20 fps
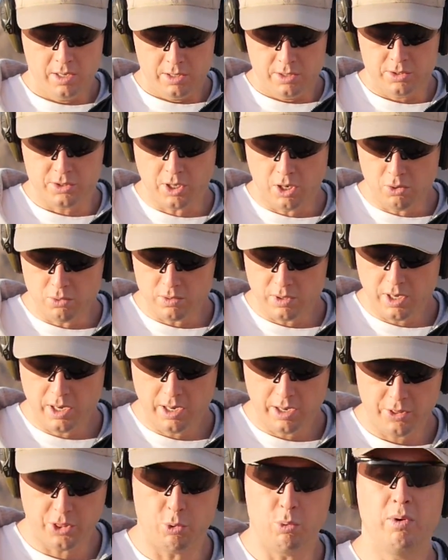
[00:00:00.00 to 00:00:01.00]
So
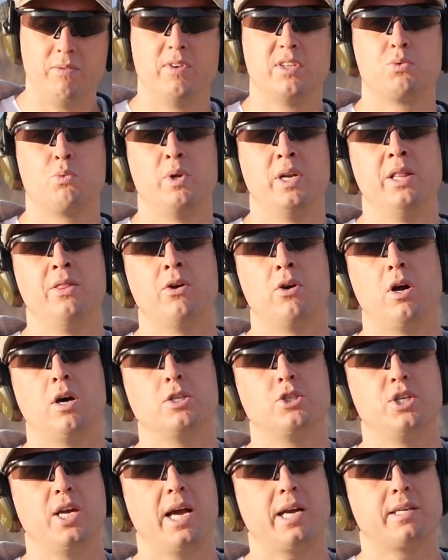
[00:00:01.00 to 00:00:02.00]
the rivets went in there
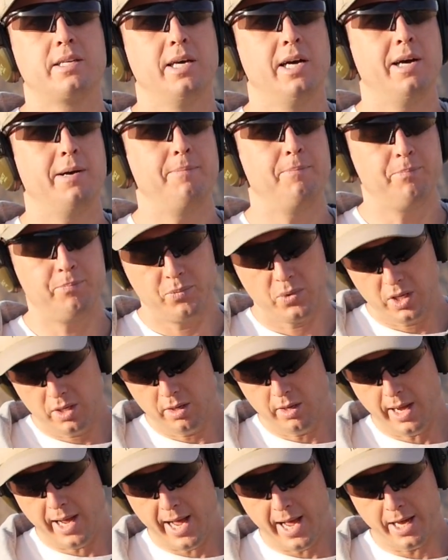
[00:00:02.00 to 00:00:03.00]
all jacked up.
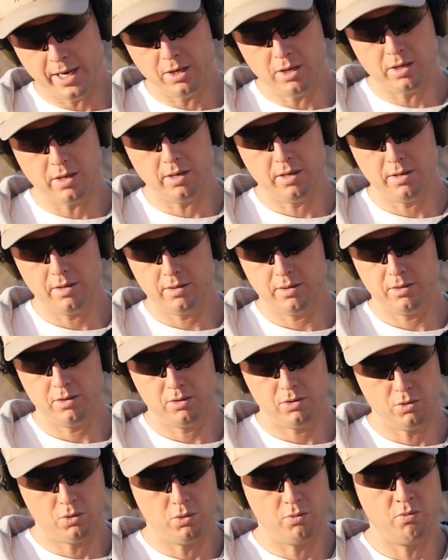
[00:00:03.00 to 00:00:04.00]
I had to
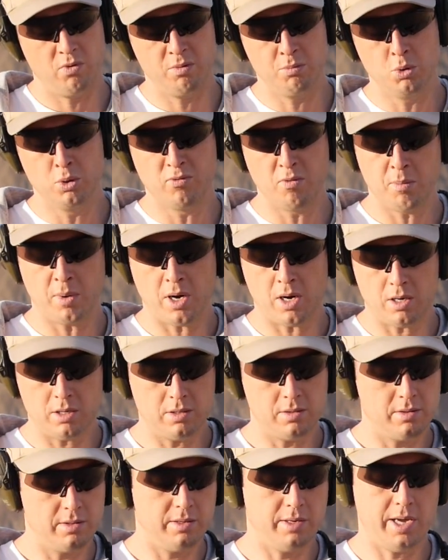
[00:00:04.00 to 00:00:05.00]
remove them
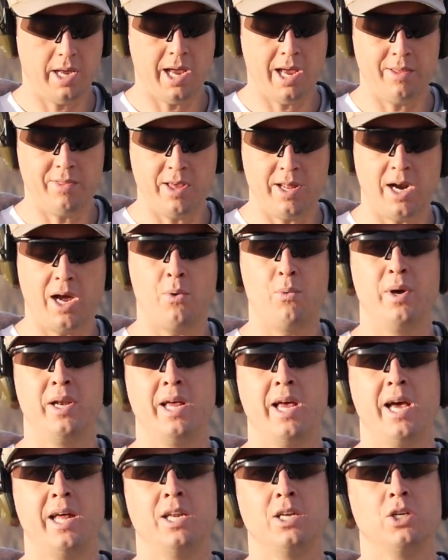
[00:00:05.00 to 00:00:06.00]
all, and then I went
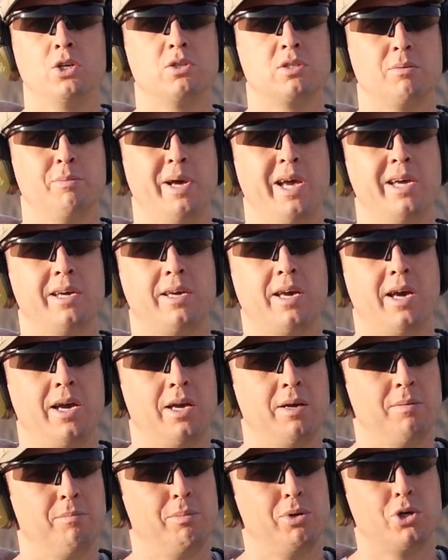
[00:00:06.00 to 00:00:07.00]
ahead and used some
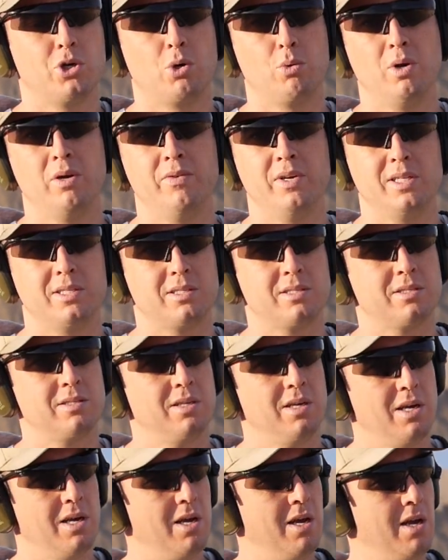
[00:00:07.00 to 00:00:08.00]
AK builder rivets,
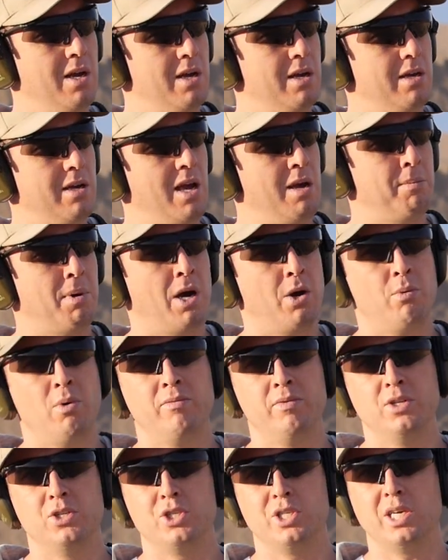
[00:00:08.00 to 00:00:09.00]
and my
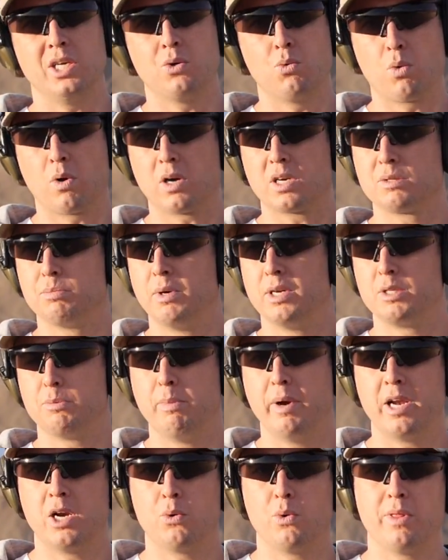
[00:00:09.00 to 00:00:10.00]
rivet jig works much
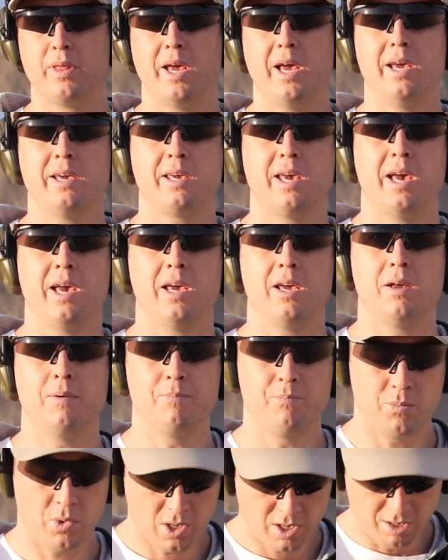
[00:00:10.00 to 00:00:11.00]
better with AK
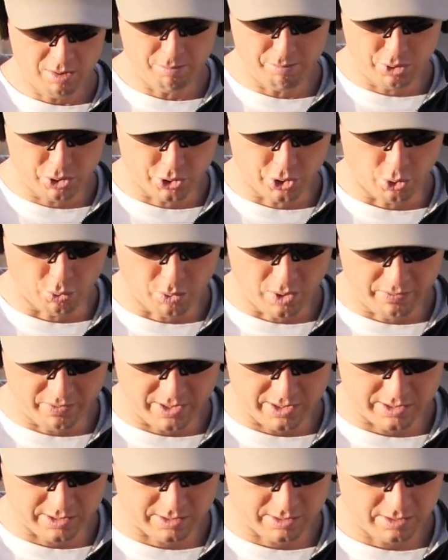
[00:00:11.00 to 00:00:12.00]
builder
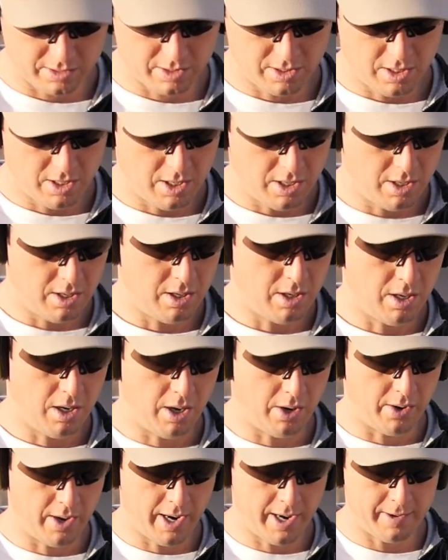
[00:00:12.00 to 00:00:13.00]
rivets.
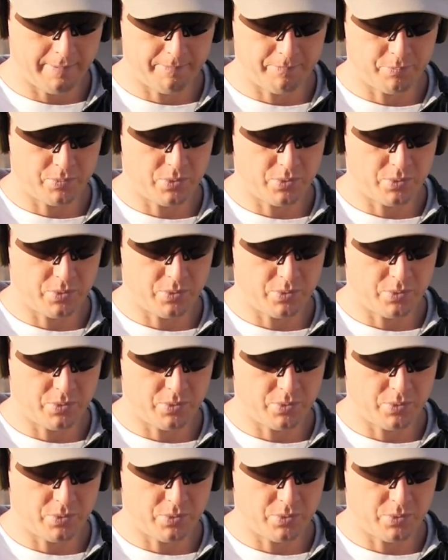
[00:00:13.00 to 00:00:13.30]
All right,